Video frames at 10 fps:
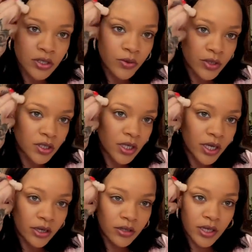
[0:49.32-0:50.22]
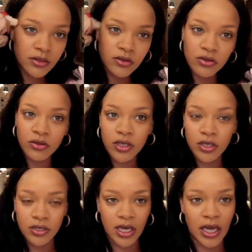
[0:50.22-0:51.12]
line Fenty Beauty, which
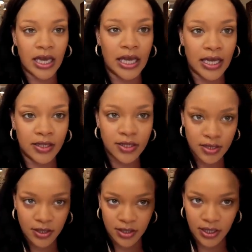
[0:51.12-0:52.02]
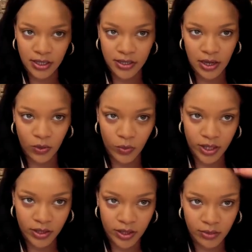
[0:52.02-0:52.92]
is praised for how well it caters to
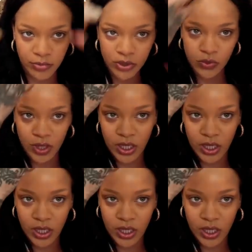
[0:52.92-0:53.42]
all skin tones.